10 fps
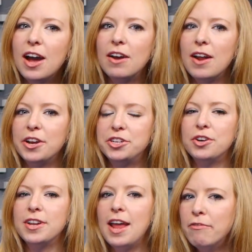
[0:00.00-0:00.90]
out how to
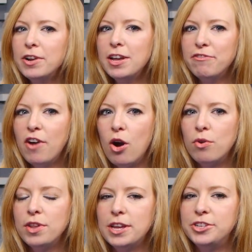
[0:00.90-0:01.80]
turn an everyday
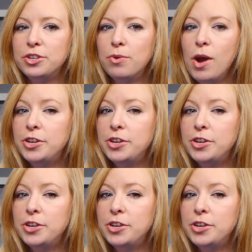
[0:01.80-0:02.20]
phone into a